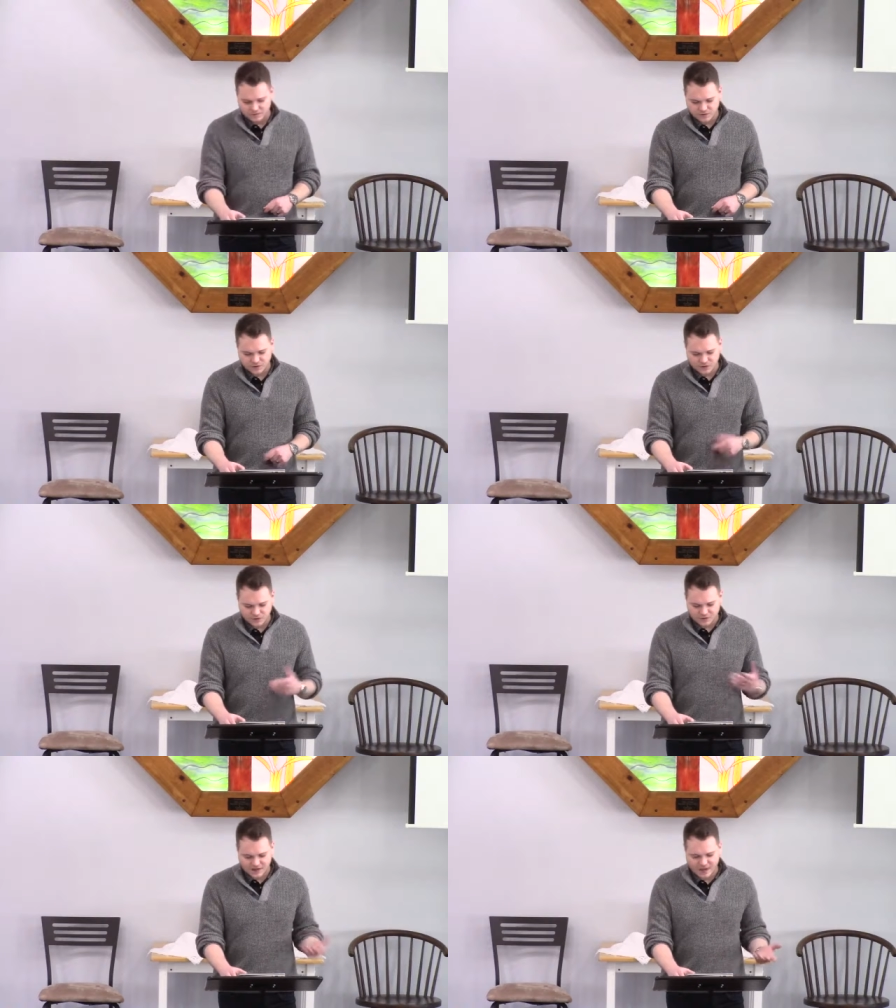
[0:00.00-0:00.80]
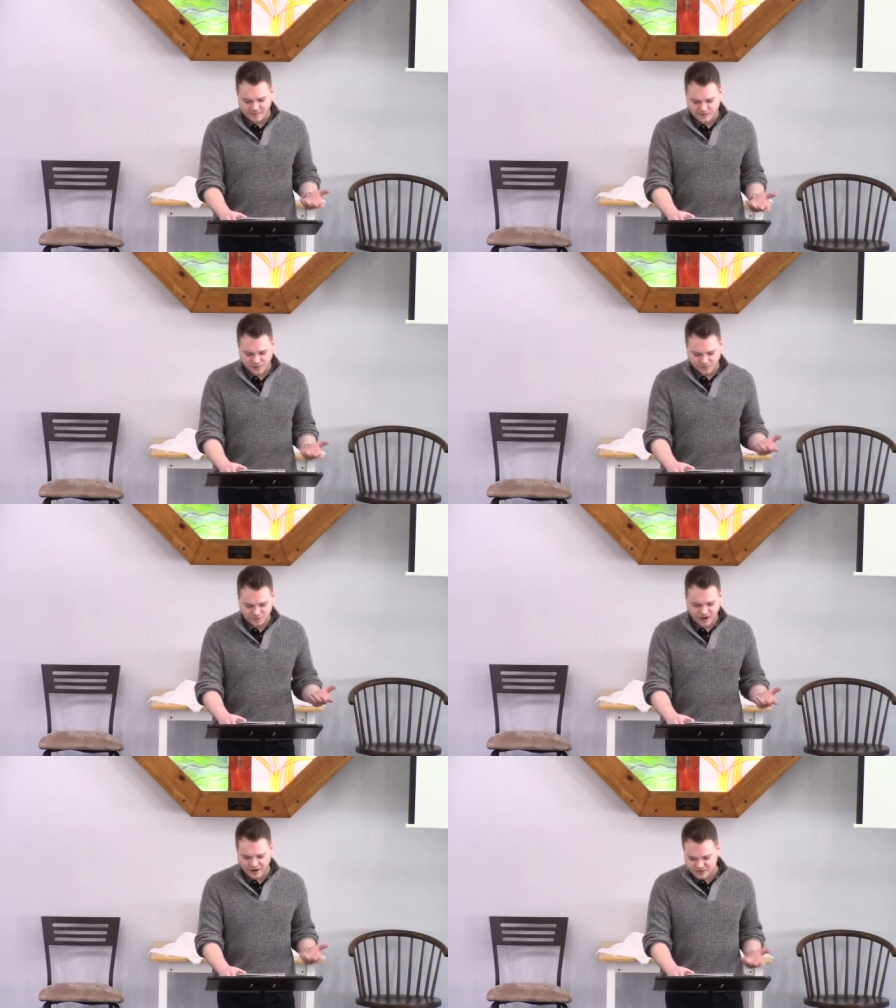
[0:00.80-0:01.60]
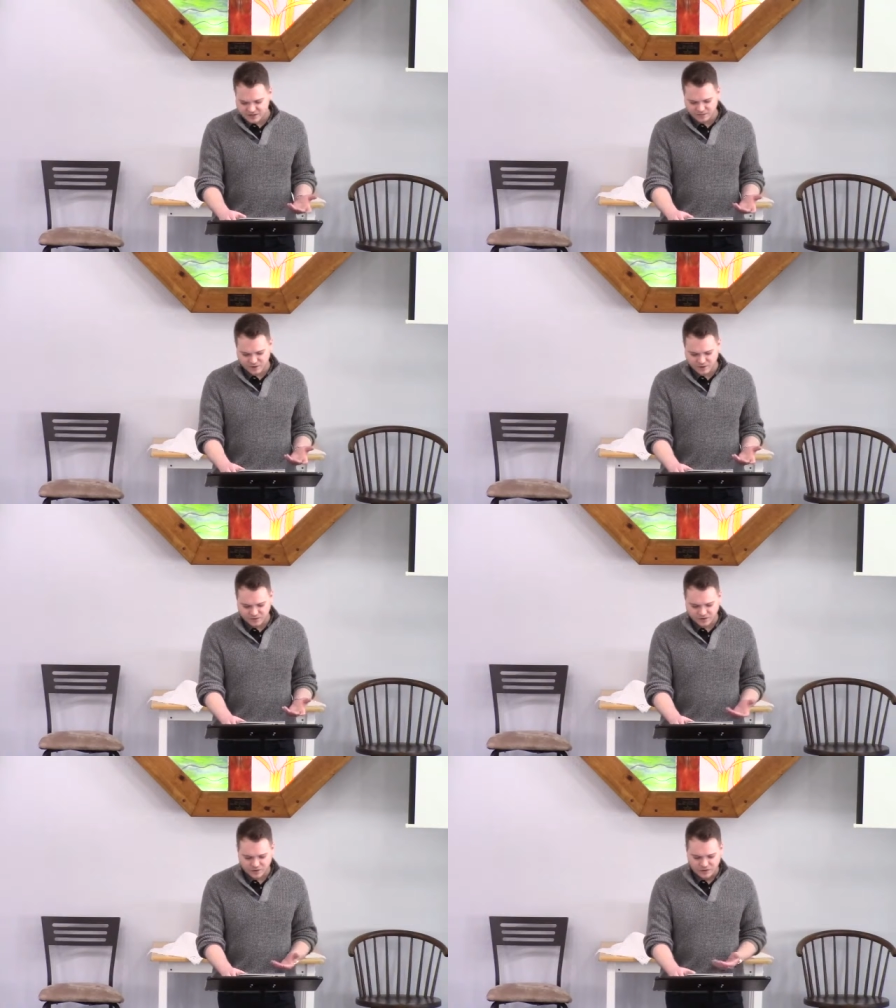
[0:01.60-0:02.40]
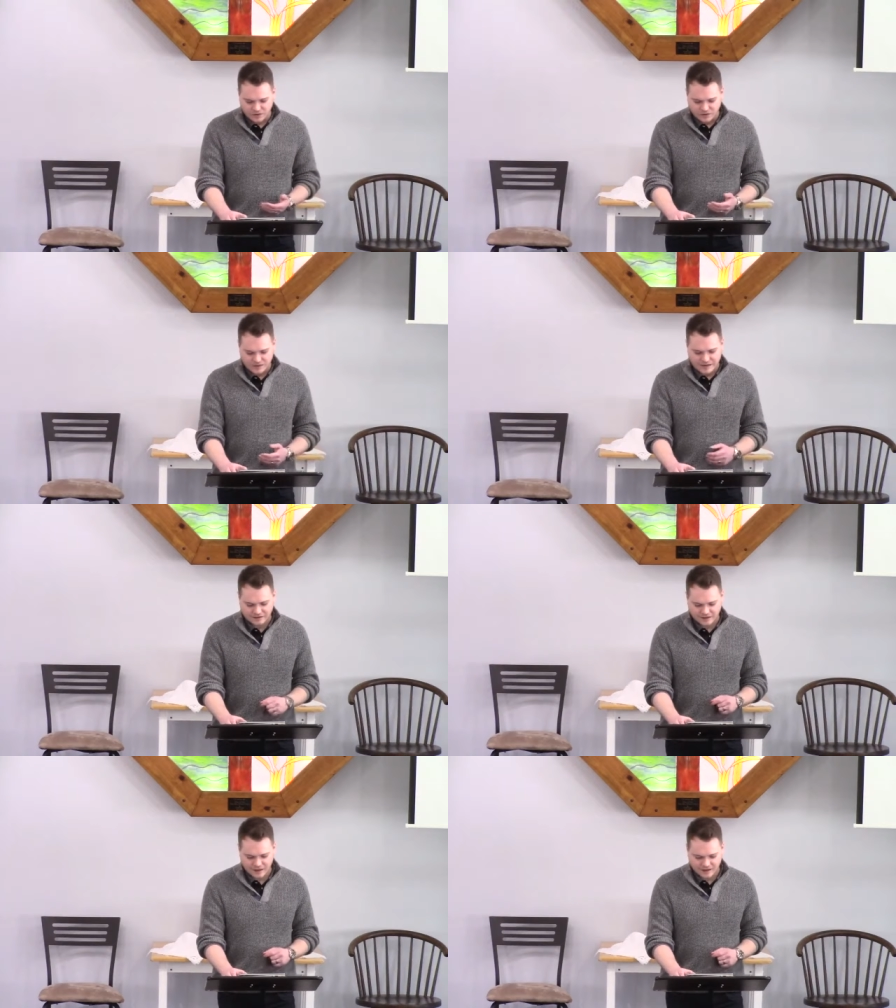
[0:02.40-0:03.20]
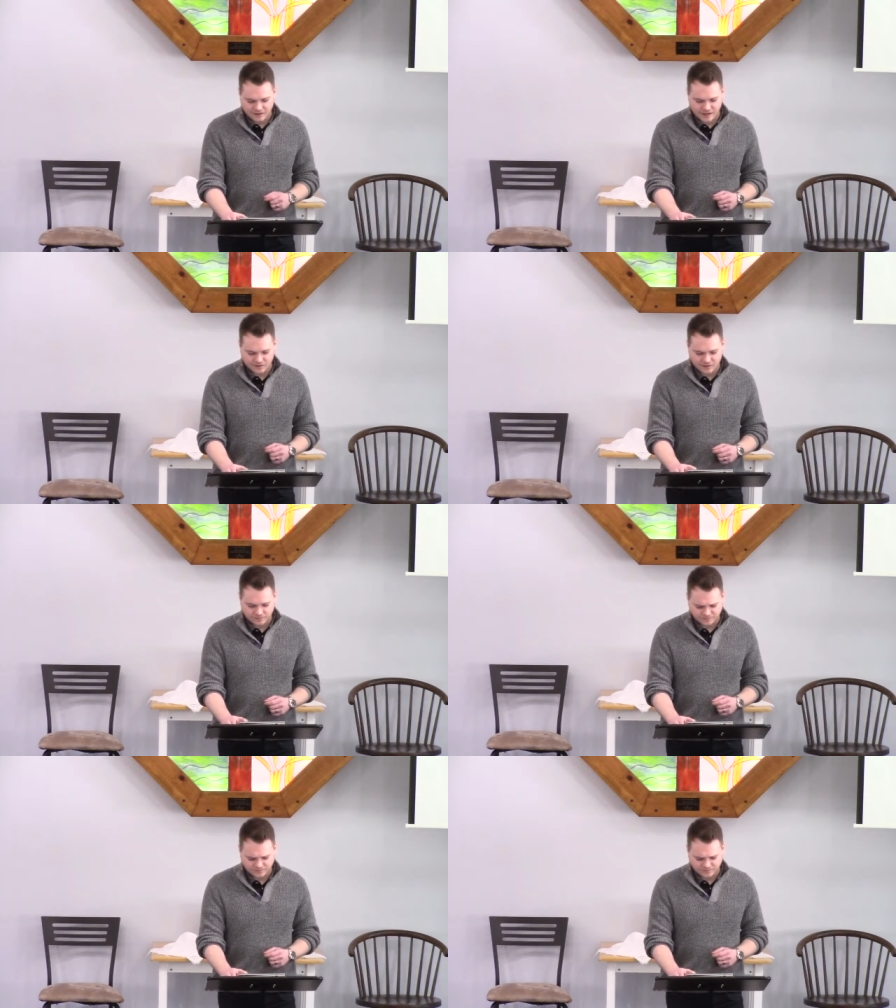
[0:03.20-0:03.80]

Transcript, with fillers: So I'm sure that came as a surprise to both Nathan and David.